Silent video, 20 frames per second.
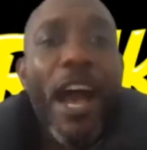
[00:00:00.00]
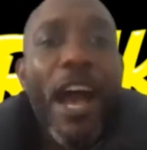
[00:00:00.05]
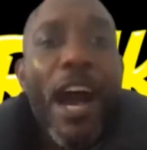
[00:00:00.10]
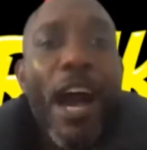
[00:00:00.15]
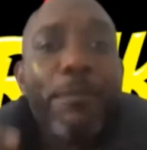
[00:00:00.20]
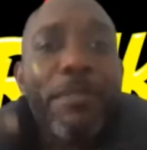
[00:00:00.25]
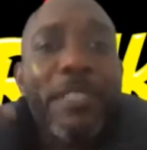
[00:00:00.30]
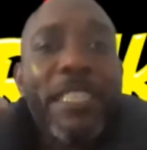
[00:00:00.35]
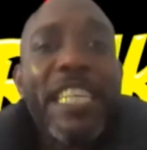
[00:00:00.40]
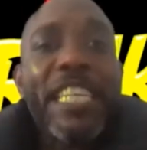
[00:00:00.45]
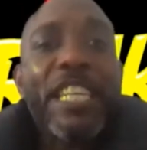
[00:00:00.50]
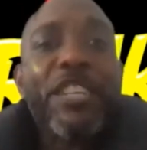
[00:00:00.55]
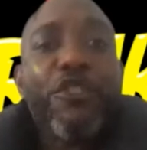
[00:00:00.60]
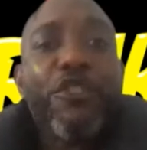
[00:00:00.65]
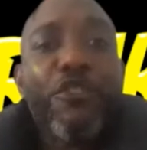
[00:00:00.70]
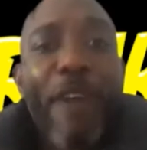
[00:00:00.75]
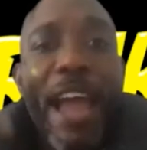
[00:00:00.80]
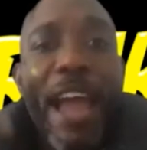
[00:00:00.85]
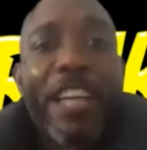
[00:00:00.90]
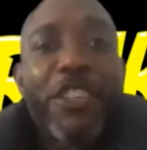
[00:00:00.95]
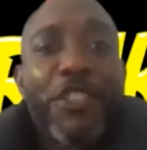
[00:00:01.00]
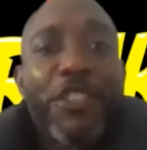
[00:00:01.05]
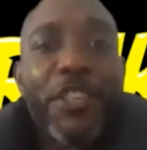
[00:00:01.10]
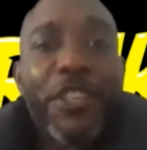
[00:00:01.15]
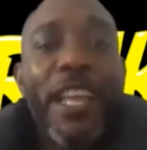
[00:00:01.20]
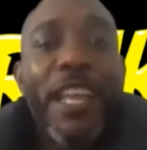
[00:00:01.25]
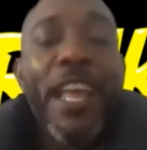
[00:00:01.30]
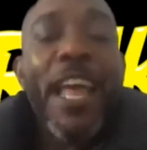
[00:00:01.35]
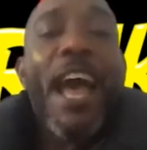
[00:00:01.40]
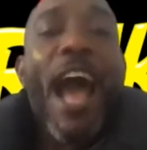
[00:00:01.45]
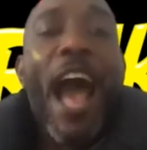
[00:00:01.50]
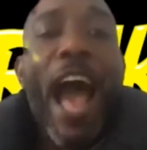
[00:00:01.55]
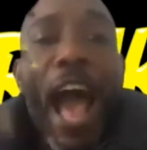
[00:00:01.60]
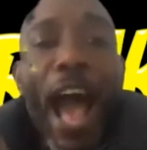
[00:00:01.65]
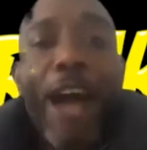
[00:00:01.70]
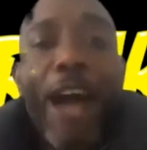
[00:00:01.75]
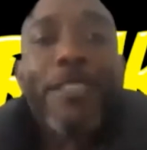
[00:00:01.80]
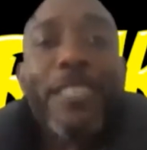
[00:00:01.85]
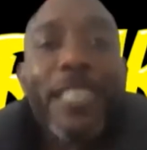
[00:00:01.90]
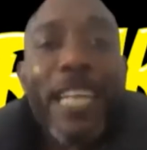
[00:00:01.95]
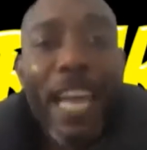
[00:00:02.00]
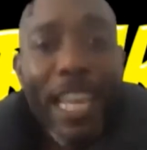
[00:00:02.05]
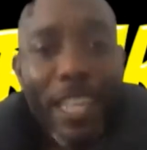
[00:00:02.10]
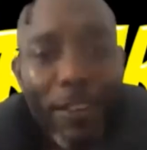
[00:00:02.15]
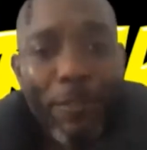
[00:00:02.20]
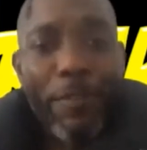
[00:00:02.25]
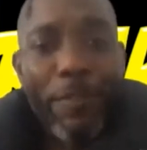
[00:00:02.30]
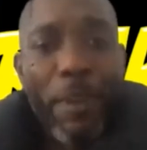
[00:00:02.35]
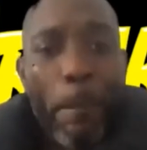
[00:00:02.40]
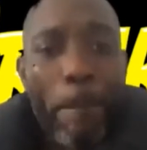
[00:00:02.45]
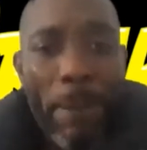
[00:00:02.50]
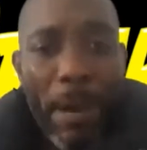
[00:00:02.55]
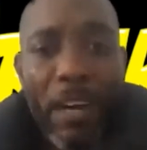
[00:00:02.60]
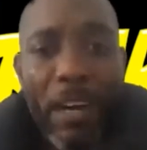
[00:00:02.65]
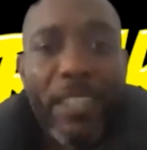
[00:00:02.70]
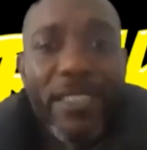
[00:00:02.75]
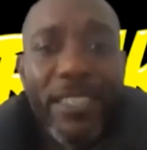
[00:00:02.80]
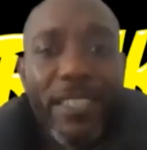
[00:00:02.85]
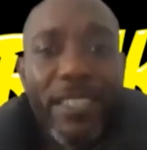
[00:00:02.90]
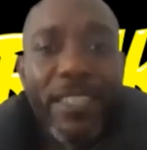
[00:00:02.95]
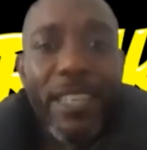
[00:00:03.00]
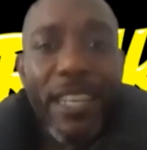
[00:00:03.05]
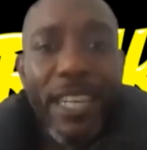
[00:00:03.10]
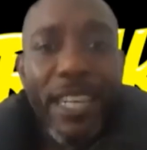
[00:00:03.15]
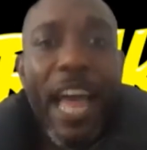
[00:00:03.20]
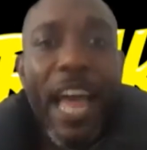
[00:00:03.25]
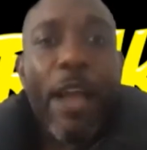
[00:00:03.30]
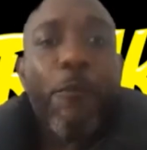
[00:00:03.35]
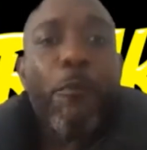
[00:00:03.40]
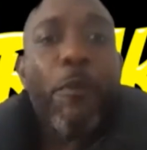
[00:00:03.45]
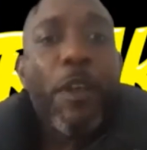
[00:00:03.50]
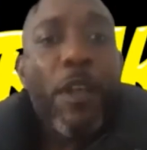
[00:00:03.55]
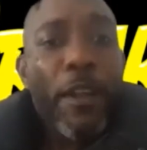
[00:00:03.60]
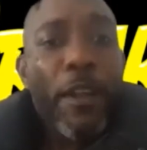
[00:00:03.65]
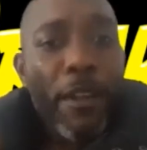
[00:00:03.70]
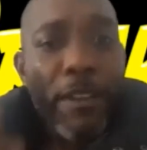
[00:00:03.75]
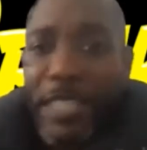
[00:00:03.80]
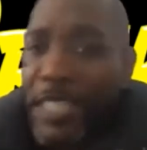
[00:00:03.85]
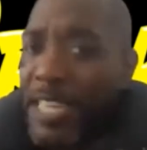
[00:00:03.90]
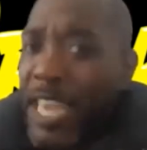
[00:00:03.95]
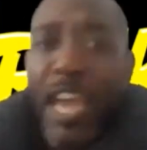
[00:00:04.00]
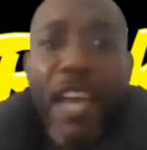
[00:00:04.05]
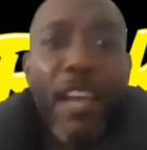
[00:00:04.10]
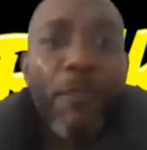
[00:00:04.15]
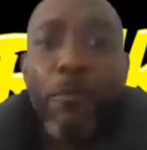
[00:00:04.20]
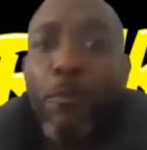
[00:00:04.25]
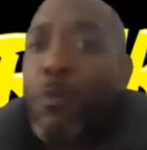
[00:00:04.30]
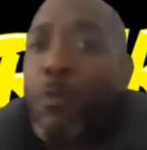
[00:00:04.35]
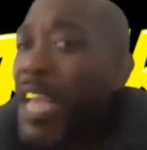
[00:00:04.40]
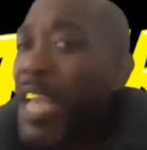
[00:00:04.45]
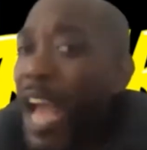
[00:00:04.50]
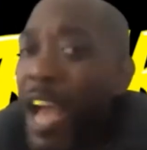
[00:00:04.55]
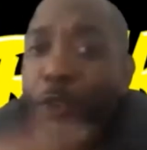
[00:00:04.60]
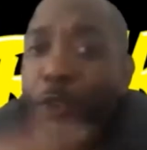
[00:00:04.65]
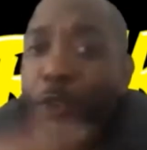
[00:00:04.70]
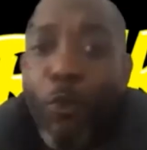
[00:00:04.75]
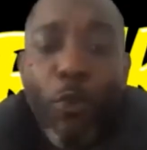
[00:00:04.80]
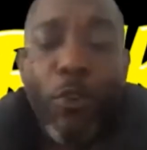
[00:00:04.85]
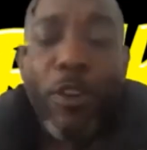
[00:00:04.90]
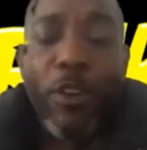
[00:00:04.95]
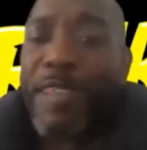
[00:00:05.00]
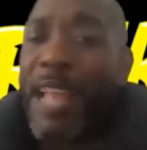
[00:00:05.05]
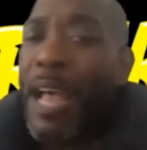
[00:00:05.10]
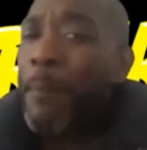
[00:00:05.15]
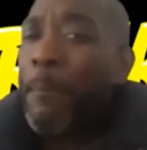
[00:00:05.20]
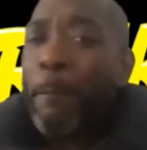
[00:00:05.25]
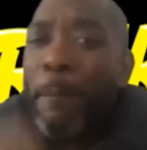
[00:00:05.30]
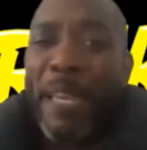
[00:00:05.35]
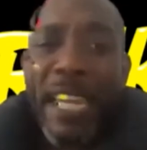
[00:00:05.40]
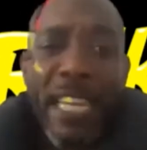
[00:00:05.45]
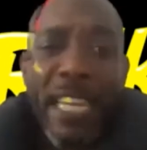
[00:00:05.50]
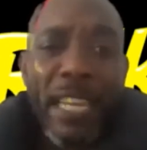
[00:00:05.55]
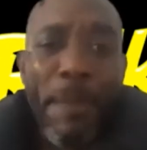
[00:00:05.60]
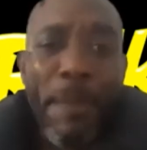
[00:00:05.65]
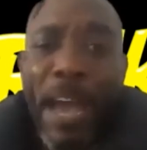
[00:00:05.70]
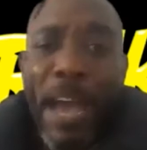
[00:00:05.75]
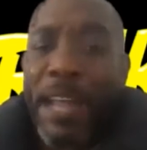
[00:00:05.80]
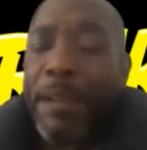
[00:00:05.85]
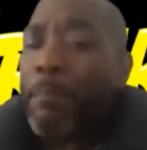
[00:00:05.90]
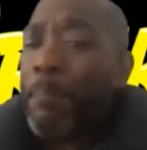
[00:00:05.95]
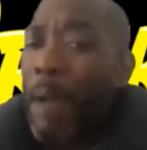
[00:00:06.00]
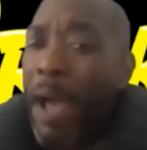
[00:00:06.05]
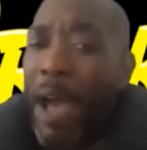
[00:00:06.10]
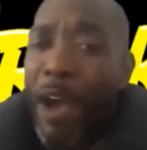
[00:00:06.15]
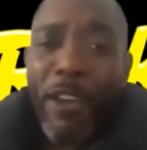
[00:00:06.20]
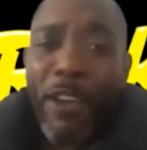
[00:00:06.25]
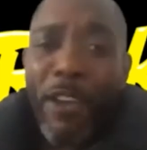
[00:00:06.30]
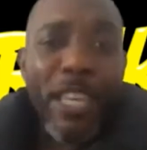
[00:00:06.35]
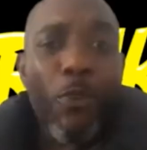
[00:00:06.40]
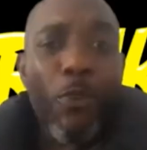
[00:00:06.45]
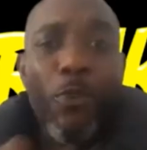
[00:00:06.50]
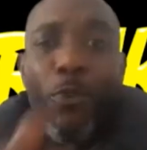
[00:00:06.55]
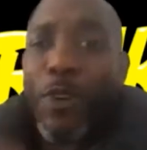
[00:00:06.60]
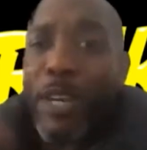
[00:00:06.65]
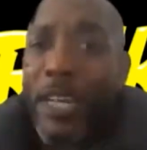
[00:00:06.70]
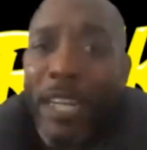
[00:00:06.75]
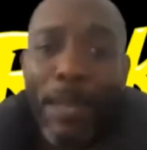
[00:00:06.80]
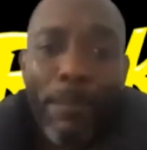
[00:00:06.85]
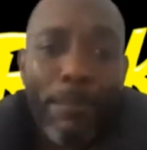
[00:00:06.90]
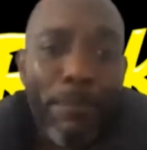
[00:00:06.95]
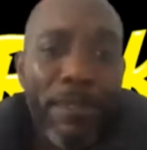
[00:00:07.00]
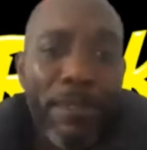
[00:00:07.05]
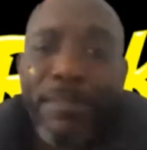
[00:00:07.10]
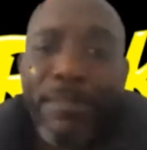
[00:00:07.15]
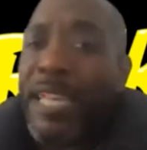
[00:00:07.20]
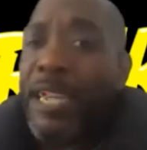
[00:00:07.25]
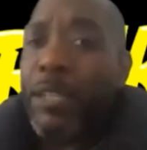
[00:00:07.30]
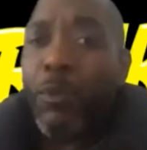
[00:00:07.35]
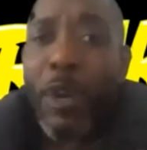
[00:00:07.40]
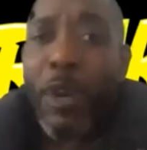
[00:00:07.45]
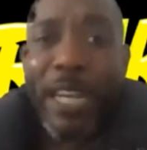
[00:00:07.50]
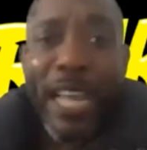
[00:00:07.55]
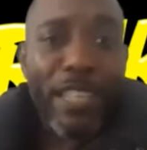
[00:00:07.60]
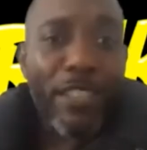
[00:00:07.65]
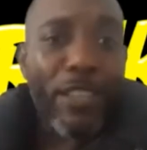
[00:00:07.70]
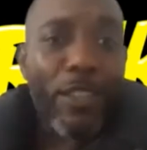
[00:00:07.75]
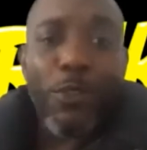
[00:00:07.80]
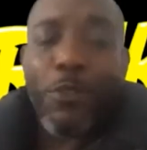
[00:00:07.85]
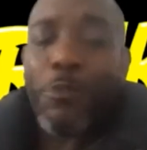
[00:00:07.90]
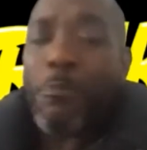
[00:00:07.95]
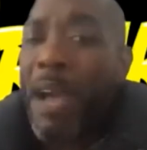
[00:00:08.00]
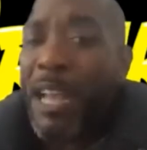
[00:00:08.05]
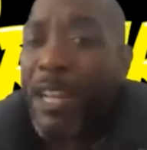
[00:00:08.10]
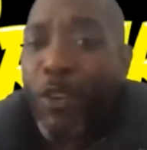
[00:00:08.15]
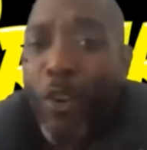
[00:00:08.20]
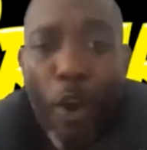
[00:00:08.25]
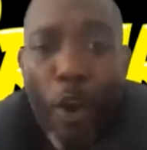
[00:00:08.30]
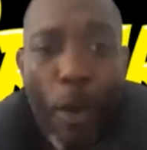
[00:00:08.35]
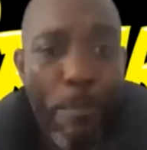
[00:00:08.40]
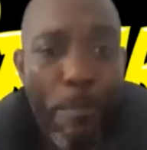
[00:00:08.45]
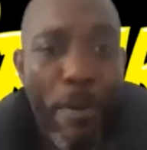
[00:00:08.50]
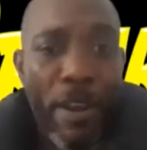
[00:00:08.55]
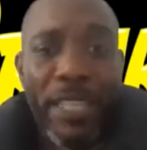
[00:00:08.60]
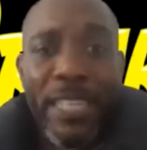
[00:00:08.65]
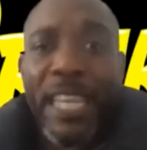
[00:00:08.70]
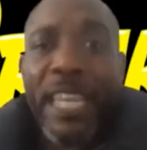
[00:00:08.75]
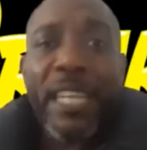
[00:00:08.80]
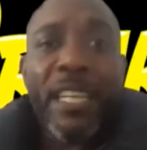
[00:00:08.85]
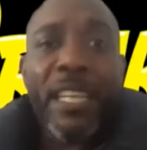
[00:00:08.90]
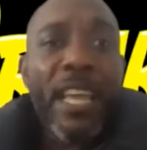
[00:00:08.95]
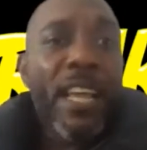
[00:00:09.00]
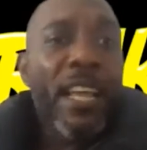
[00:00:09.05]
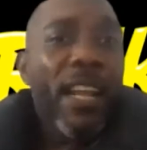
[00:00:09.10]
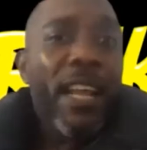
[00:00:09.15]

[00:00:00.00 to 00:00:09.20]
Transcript: I'm seeing traction outside of the bus. Like, yeah, we had all of that. Beenie Man, Bounty, all of them did what they had to do. Mad Cobra did.